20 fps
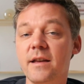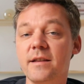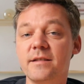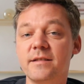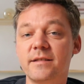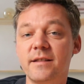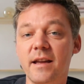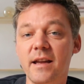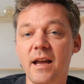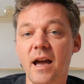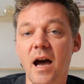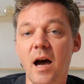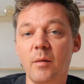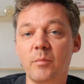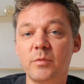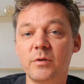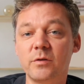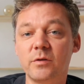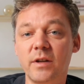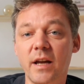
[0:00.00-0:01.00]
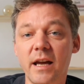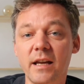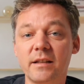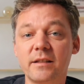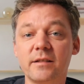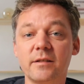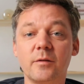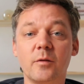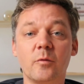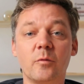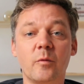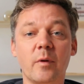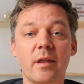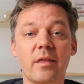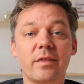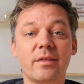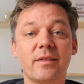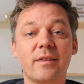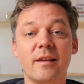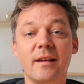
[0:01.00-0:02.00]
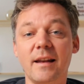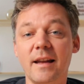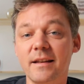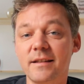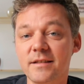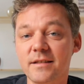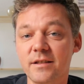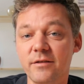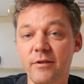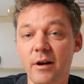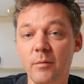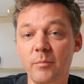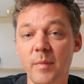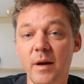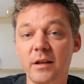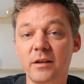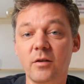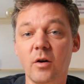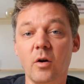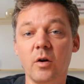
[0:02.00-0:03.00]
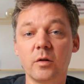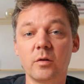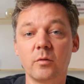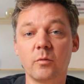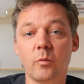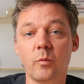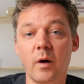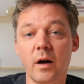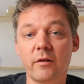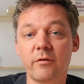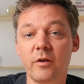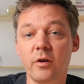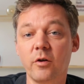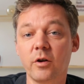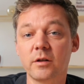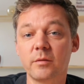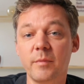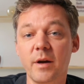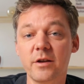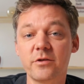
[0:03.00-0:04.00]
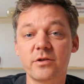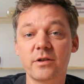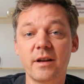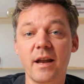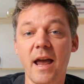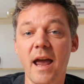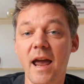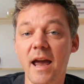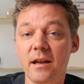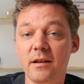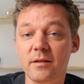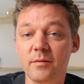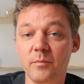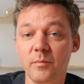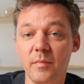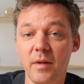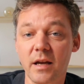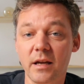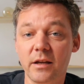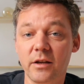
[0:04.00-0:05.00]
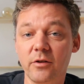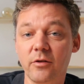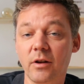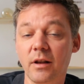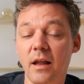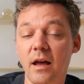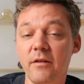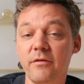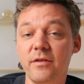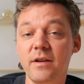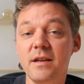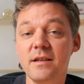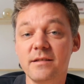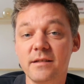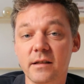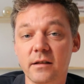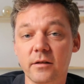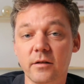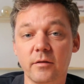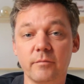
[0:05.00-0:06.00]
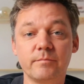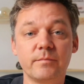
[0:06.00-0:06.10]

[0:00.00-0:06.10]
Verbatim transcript: Stay up to date with the latest development on workflow automation and make your life easier.